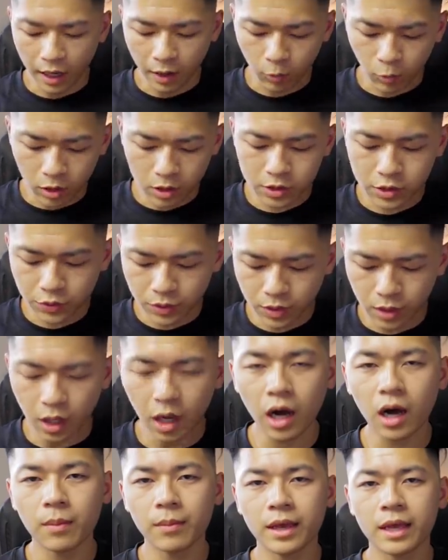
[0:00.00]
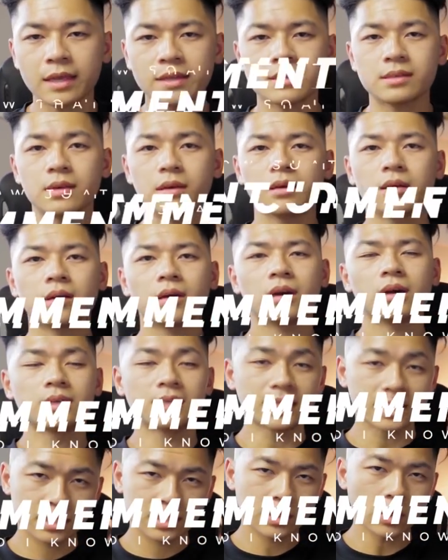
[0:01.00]
I want you to comment
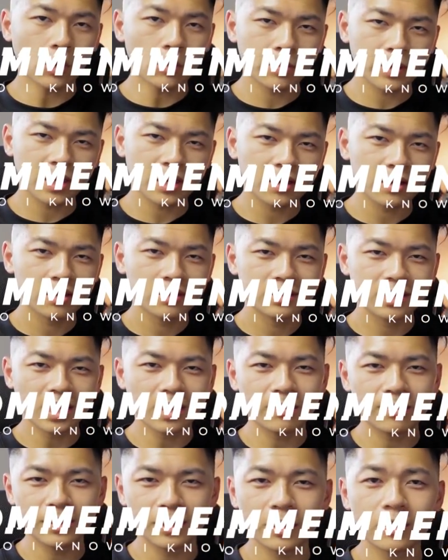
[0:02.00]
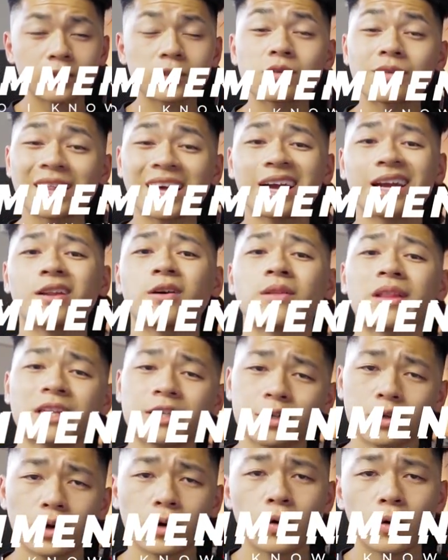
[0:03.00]
dystopia down below so that I know
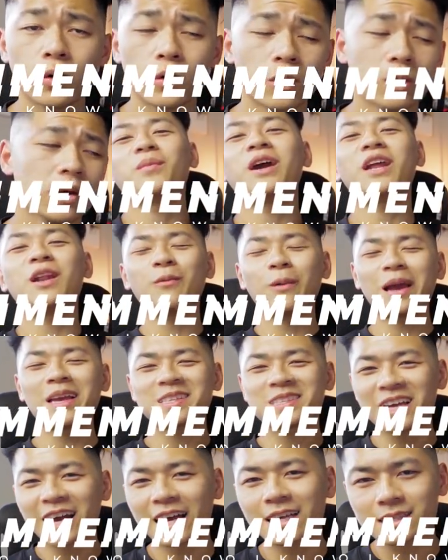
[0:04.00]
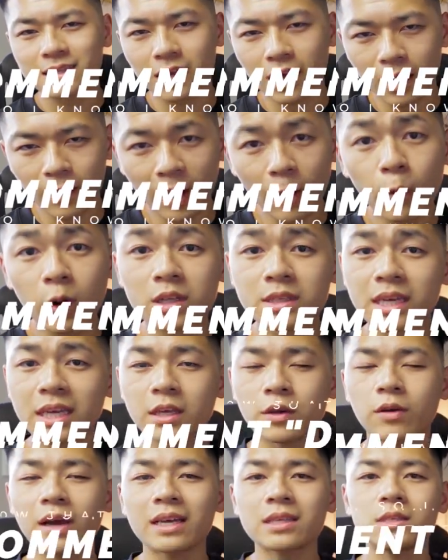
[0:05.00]
that you're cool. But anyways, guys, um, I want to take
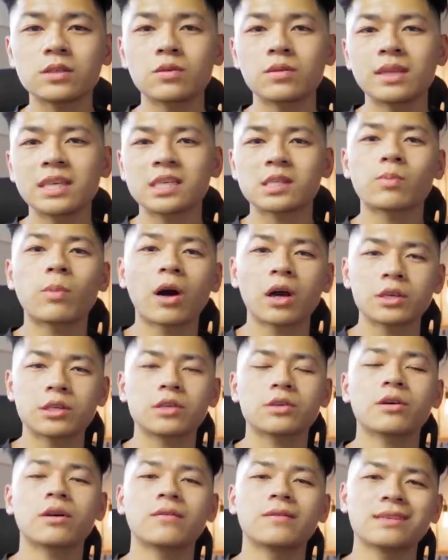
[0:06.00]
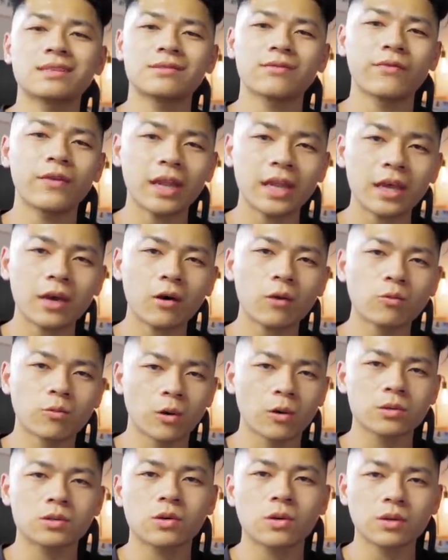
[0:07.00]
you guys to the sponsor of this video,
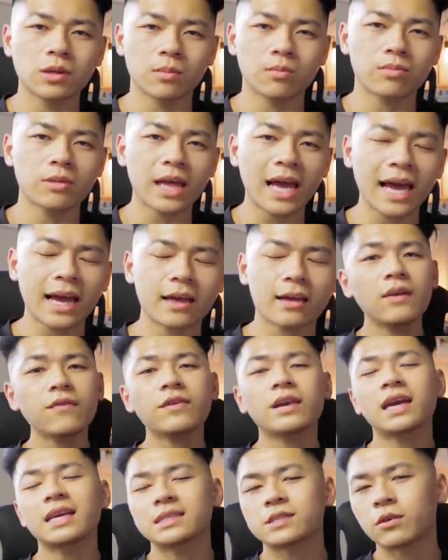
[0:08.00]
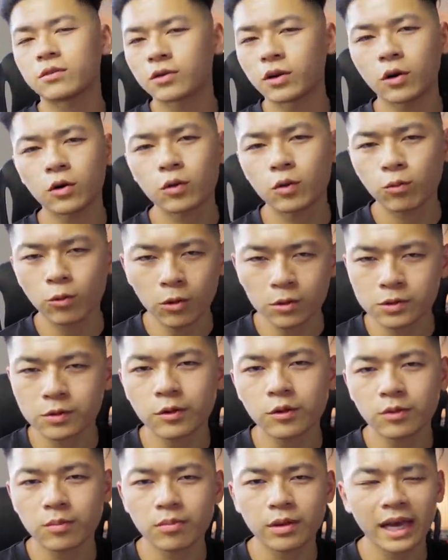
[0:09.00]
Rose Gold and Black. If you guys don't know who Rose
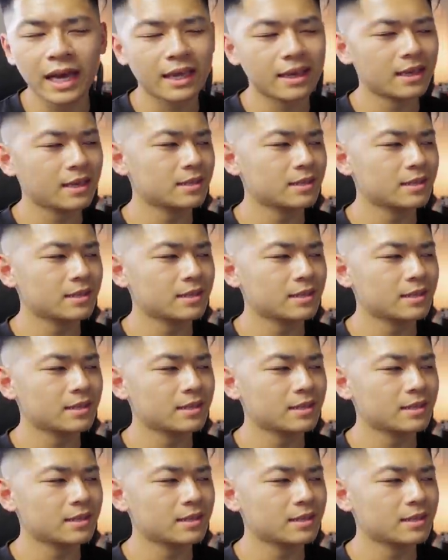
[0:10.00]
Gold and Black